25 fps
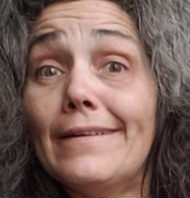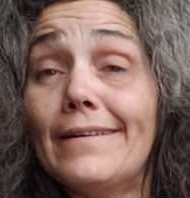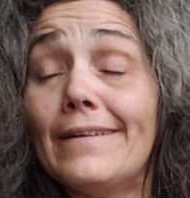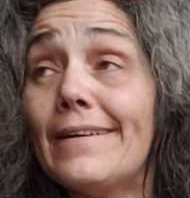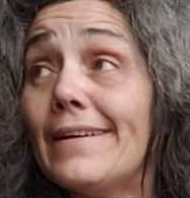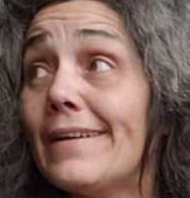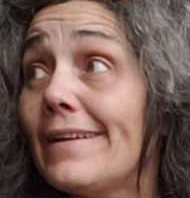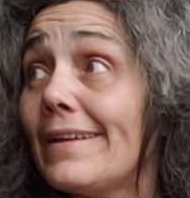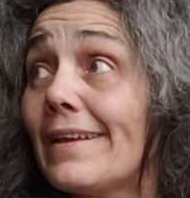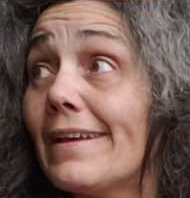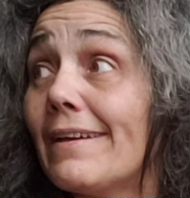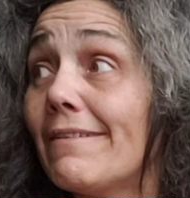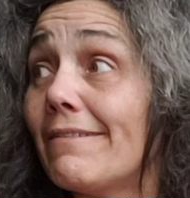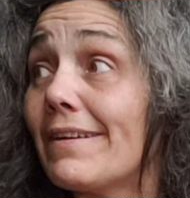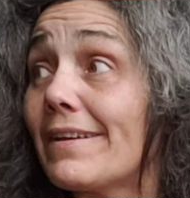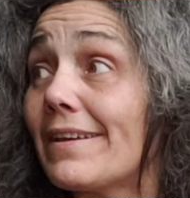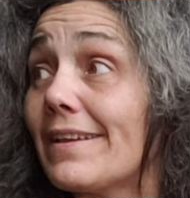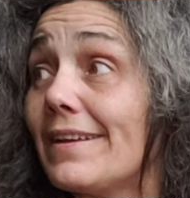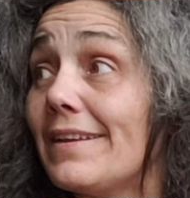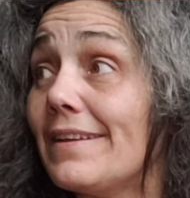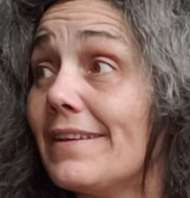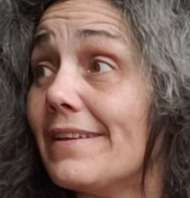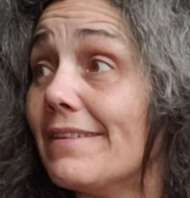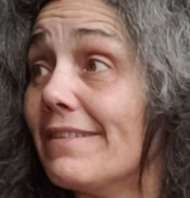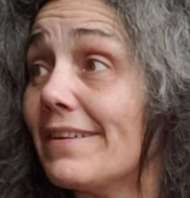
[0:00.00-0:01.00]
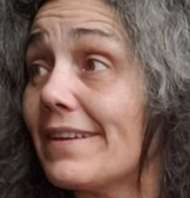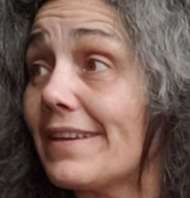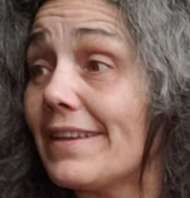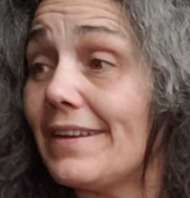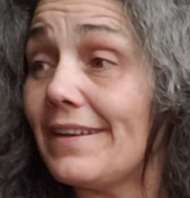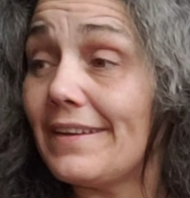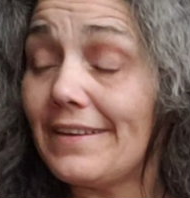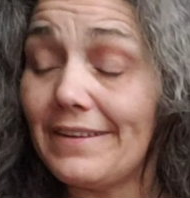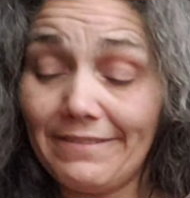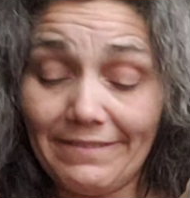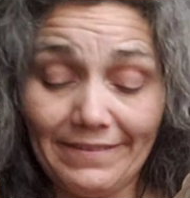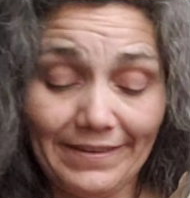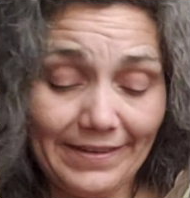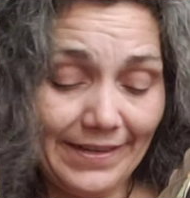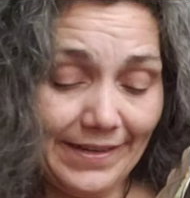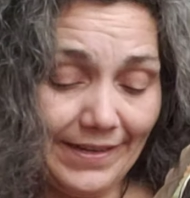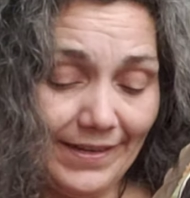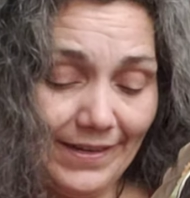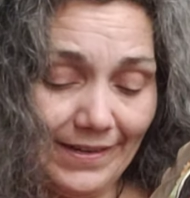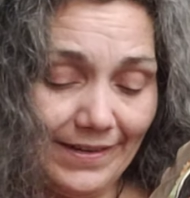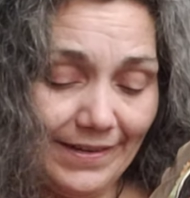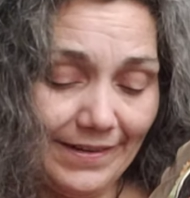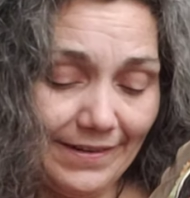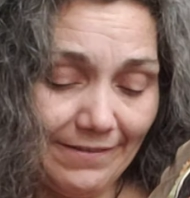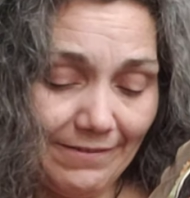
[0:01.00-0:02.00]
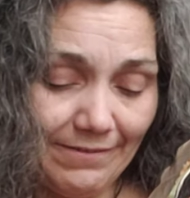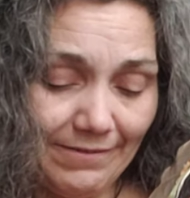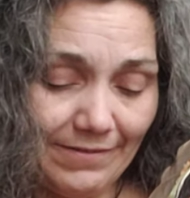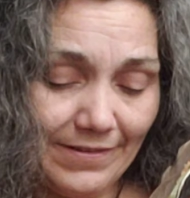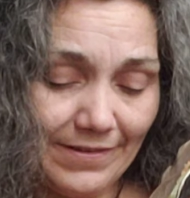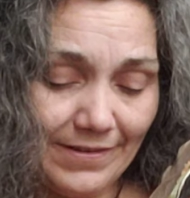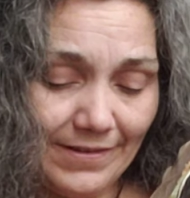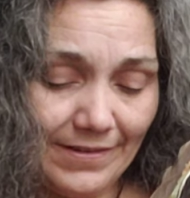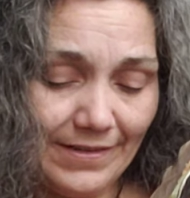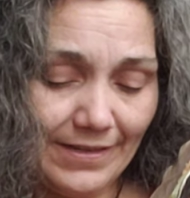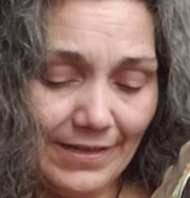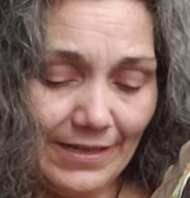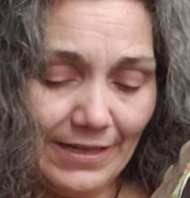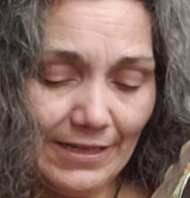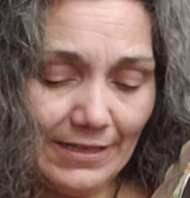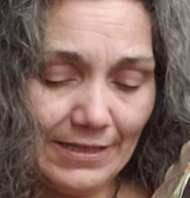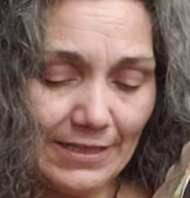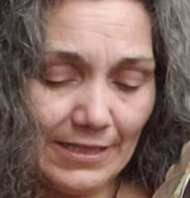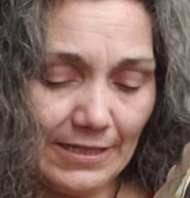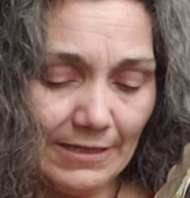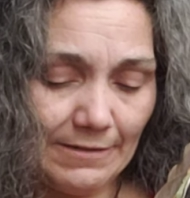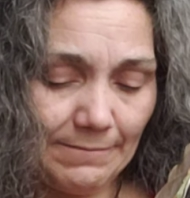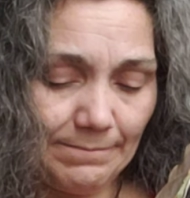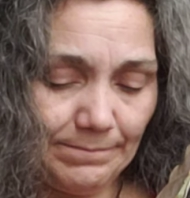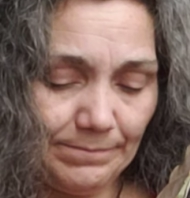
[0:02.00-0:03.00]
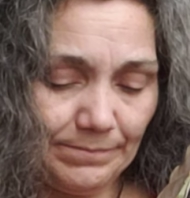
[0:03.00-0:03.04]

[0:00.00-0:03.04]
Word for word: yeah, what can you do? What can you do? What can you do? Right?